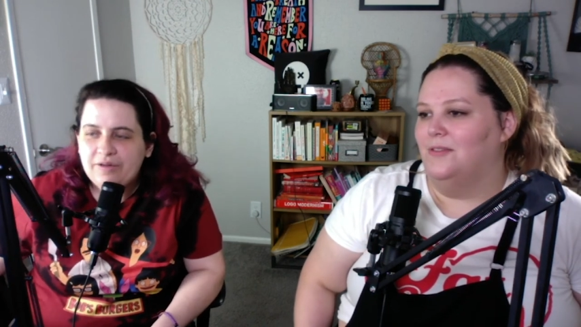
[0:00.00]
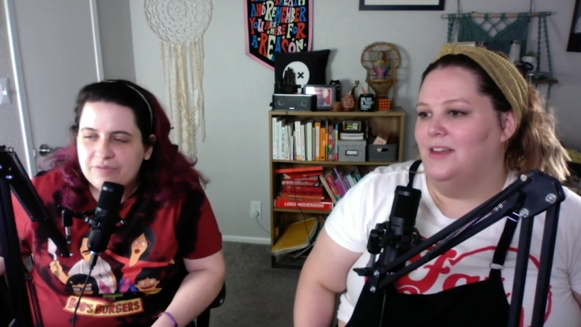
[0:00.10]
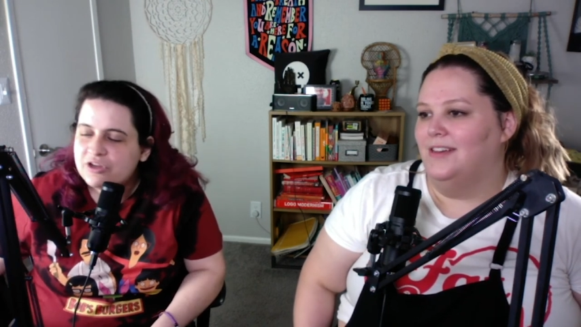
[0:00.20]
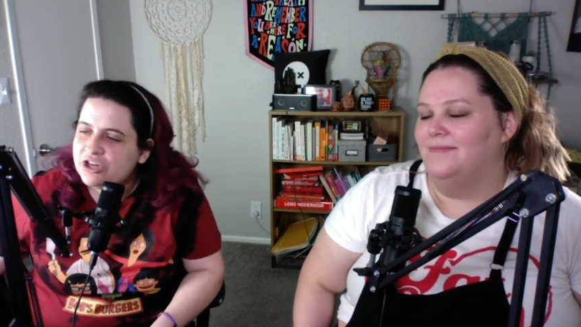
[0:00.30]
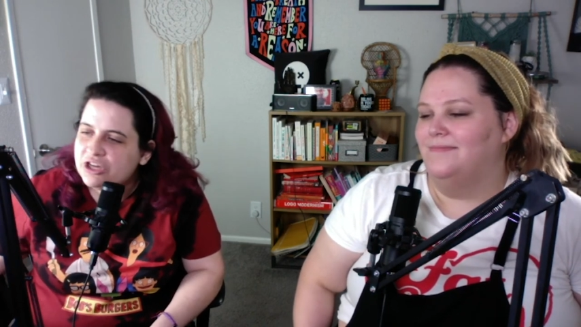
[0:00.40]

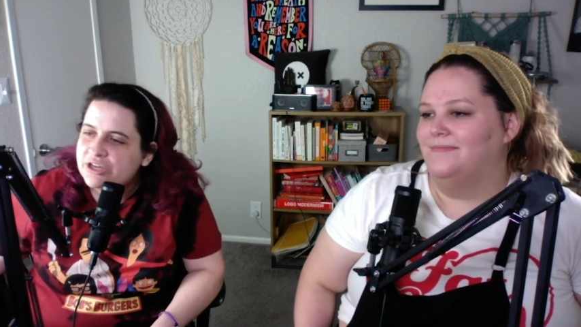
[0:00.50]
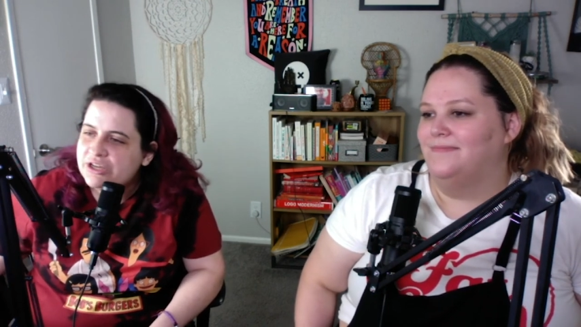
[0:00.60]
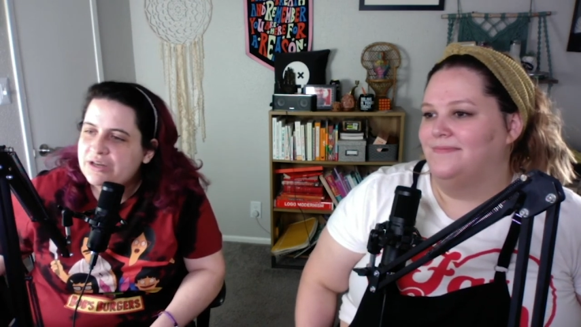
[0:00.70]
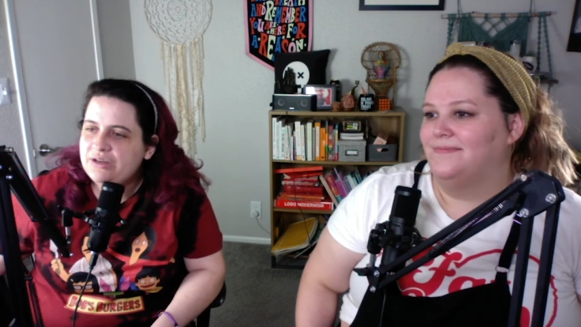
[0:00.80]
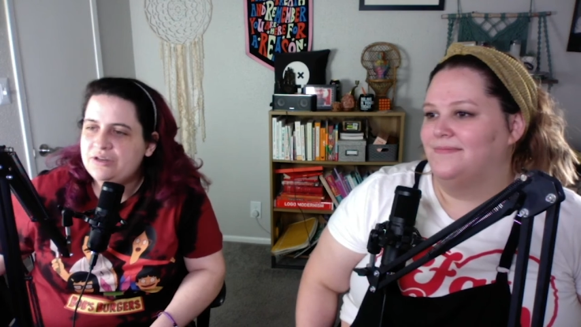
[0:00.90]

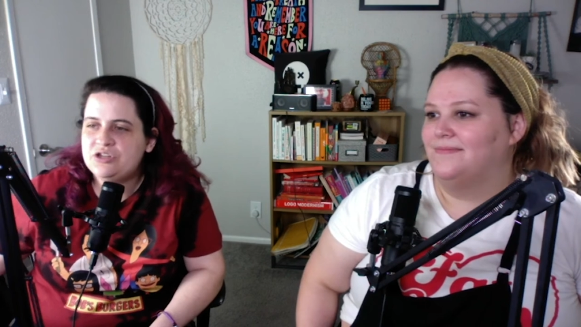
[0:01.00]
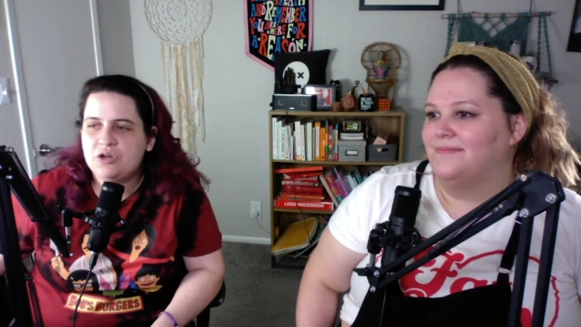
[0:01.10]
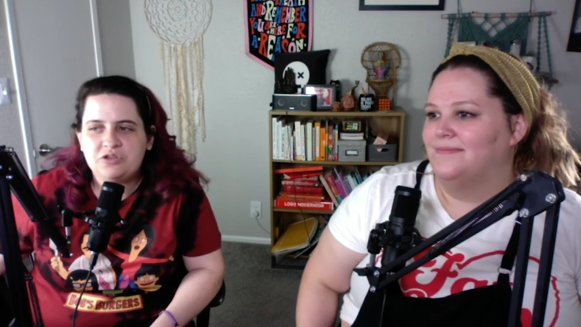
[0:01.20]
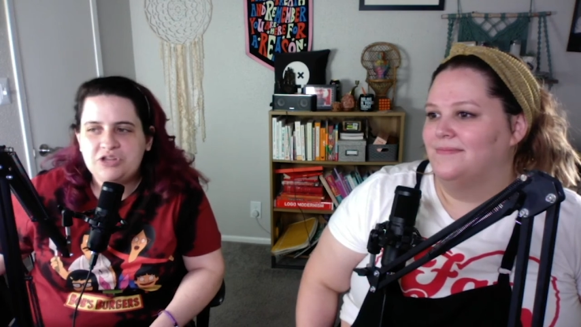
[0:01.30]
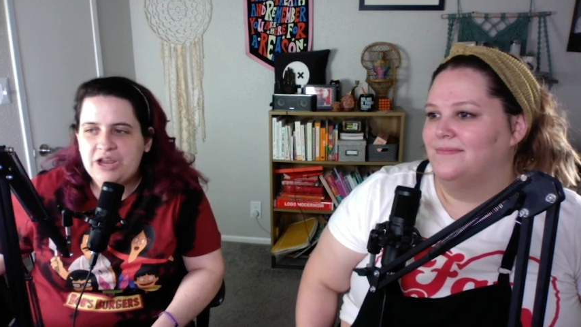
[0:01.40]
Speaker 1: Lovegood,
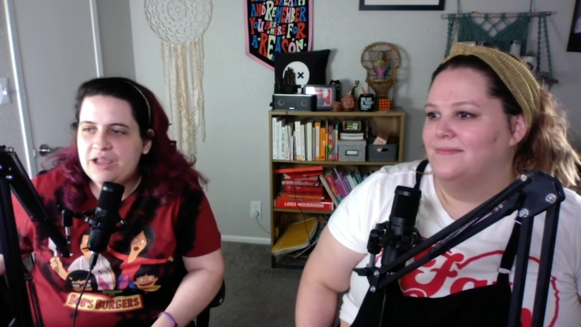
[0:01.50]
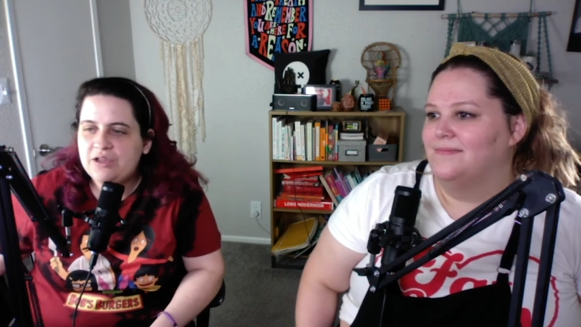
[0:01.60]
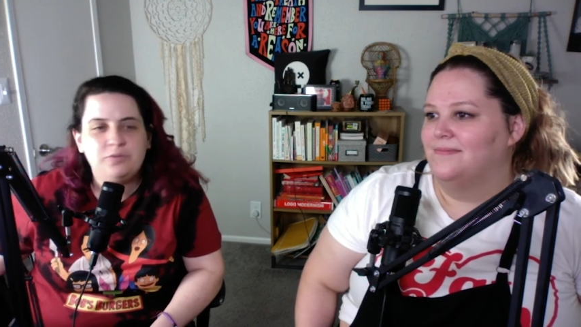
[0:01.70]
Cho Chang,